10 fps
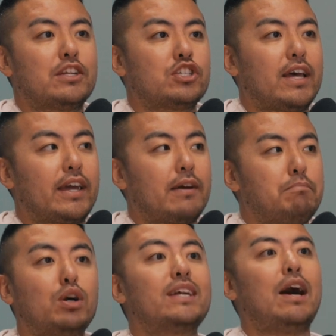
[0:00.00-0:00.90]
just like
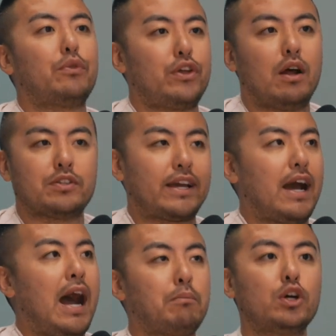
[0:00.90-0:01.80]
put it out there. I was like,
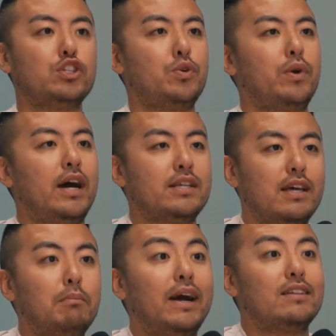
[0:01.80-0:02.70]
I'm going to do it. I
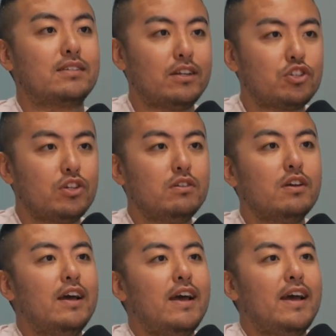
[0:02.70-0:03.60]
set my intention
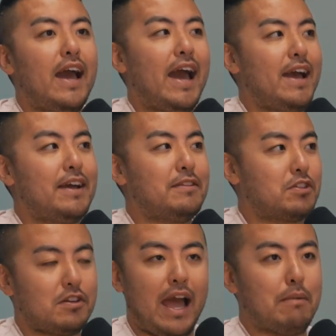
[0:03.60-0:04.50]
and
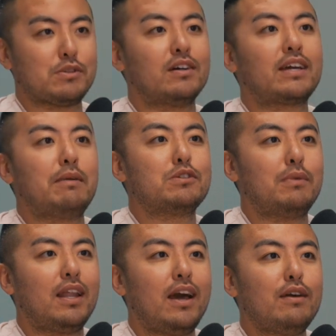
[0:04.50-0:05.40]
Amazon came into
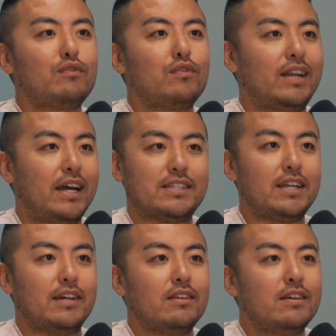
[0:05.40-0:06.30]
my life and I did
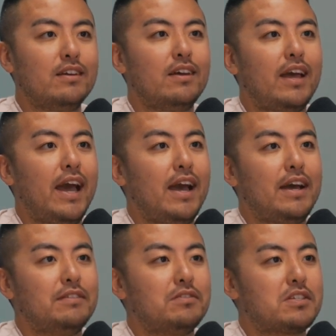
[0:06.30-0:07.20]
it.
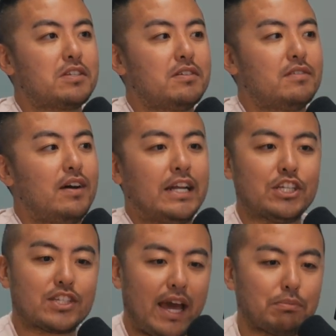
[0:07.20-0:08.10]
And I
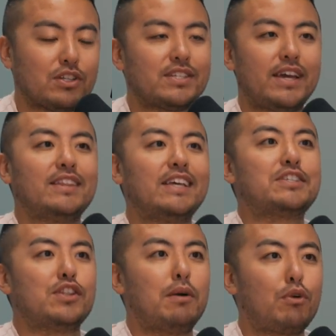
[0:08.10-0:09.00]
just kept on saying
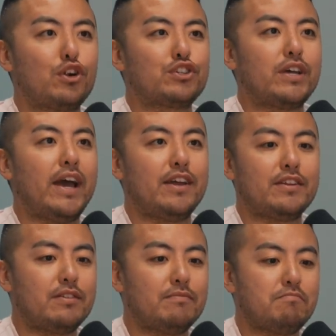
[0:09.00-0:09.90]
these numbers,
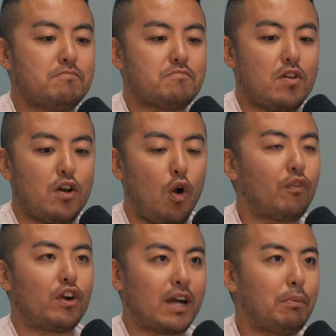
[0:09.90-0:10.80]
and
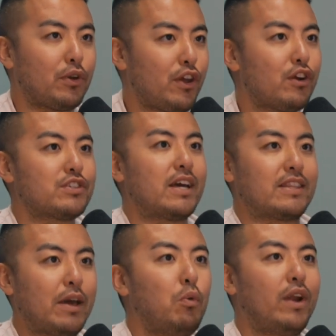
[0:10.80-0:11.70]
over a couple of years, like
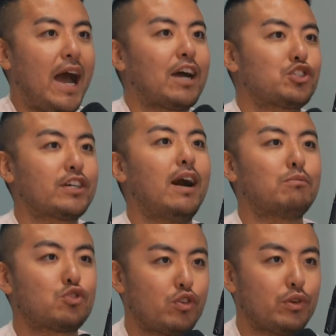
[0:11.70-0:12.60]
they would actually come
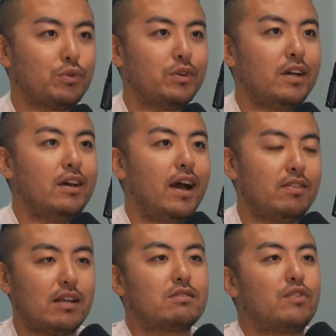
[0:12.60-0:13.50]
true. And
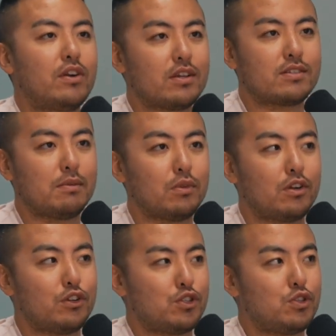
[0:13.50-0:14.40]
that's very
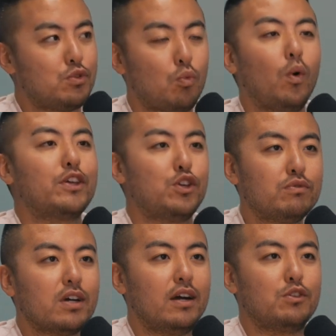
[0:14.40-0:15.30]
similar to what you've
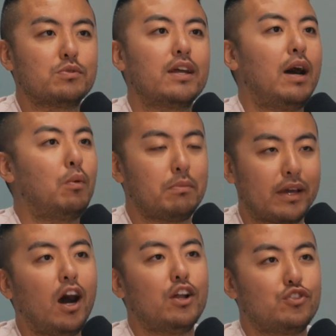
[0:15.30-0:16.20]
done. You said, I want to make
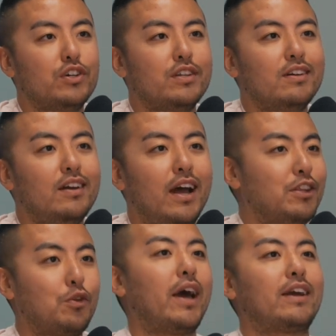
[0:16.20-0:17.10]
100,
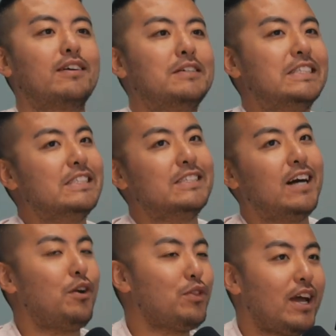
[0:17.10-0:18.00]
and you're like,
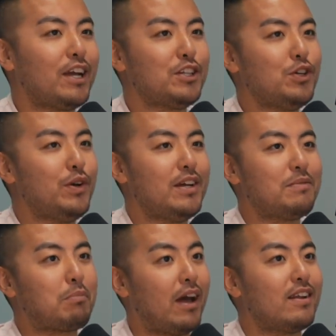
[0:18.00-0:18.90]
I don't think I can do
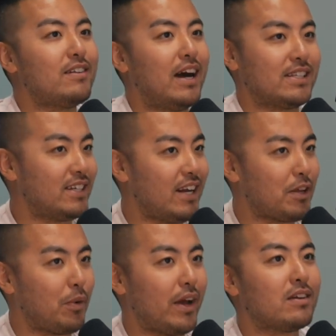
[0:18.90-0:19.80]
it, but I did it
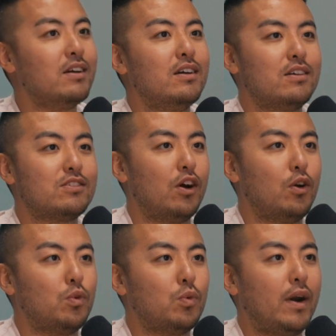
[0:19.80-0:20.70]
anyway.
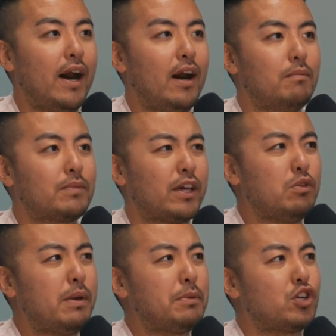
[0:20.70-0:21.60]
So can you
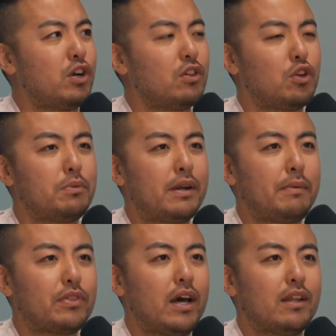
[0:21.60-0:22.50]
maybe share a little bit
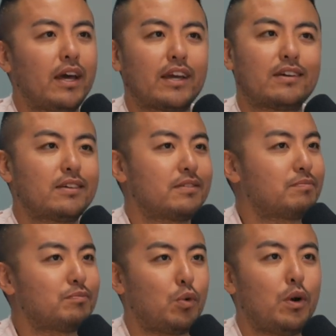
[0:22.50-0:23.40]
about that? Like
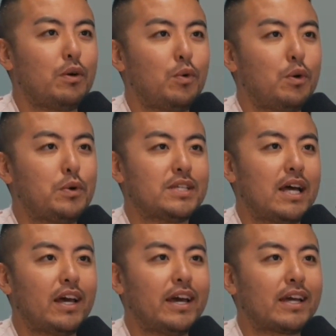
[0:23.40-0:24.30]
what was that
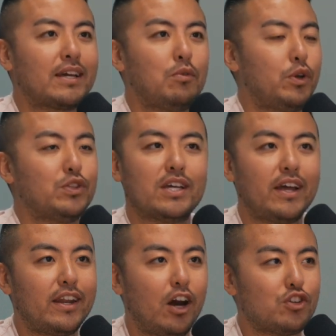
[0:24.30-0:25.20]
like when you did
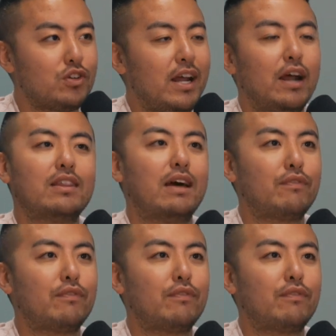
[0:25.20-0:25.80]
hit 100? How did that